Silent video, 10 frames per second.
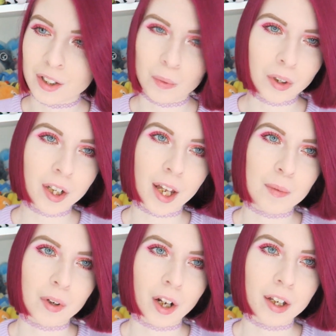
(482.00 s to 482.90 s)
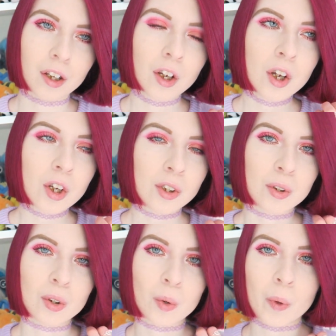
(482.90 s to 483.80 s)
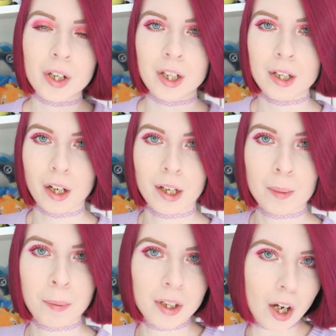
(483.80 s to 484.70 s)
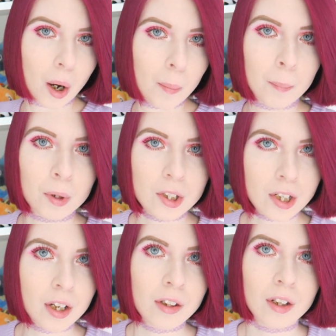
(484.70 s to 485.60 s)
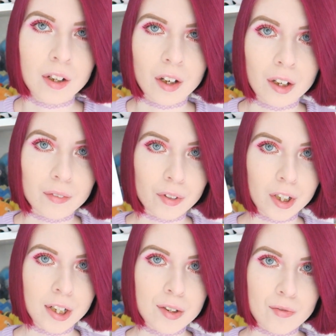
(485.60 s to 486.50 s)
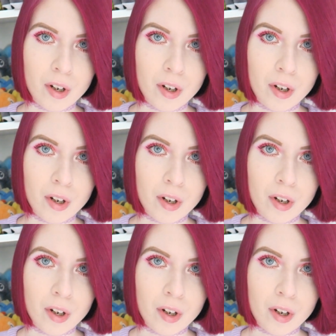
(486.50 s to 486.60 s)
and you want a game where like you can quickly like pick it up and put it down, then I really